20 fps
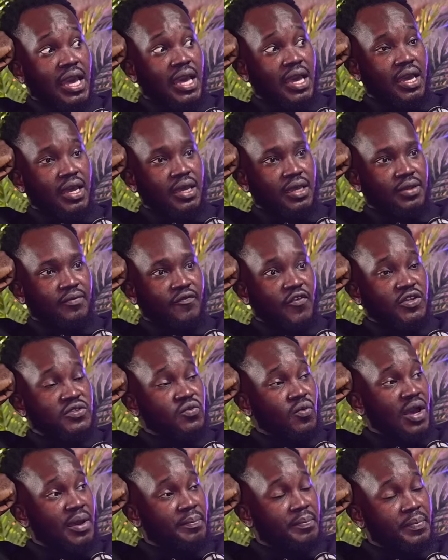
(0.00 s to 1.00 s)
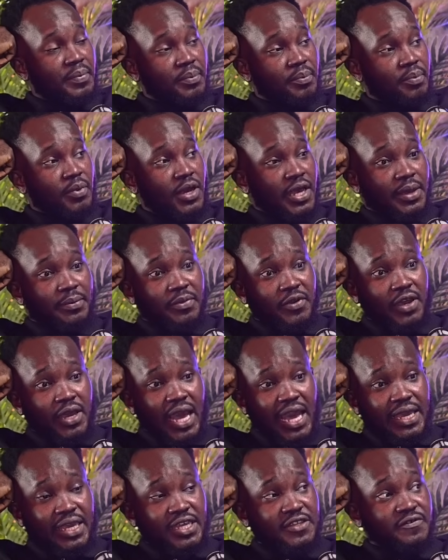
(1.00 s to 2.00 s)
yeah. 41
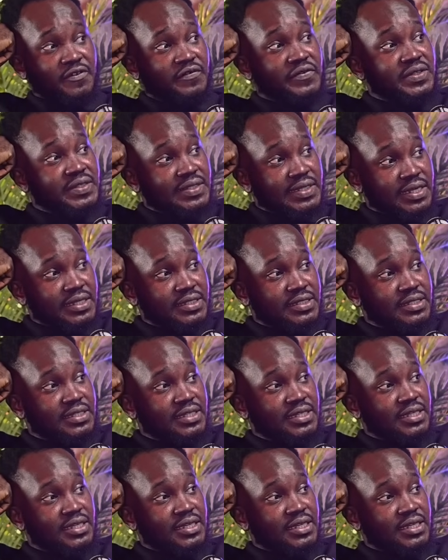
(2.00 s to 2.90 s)
against 56.